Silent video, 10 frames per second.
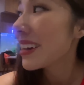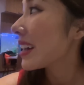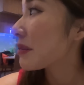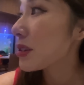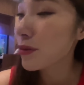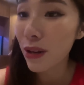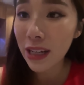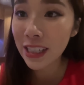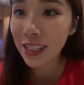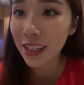and we
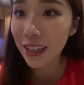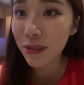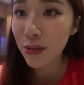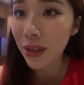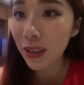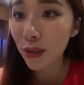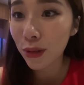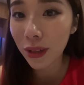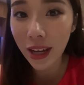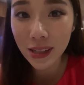rushed here. We wanted to
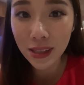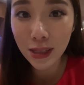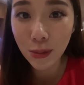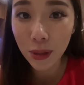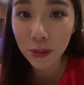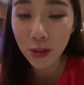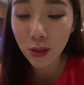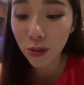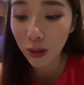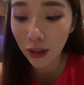go to Aston's, but it was
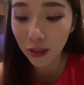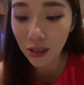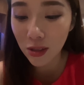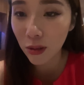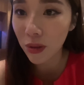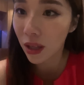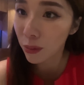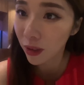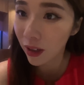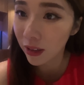too crowded, so we
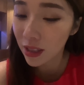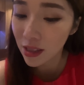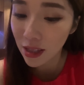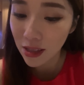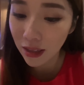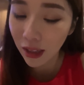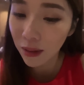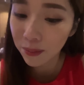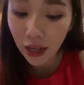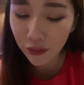came to Collin's instead.
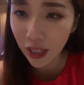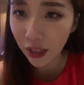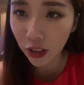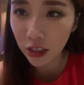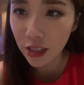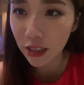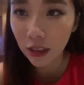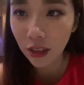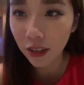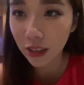I haven't had Collin's in a
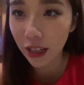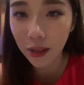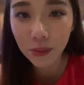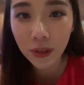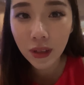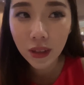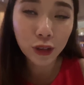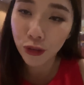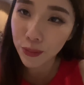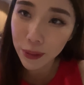long time. I
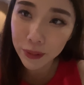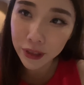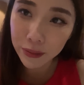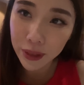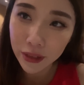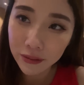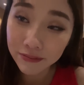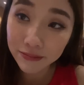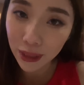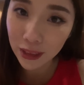don't remember it being
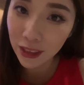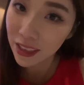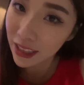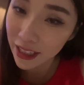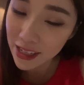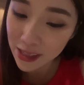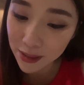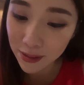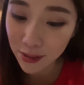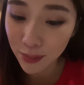really
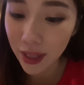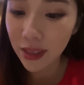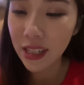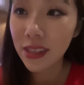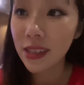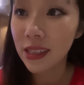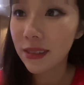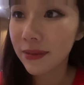nice, but let's see.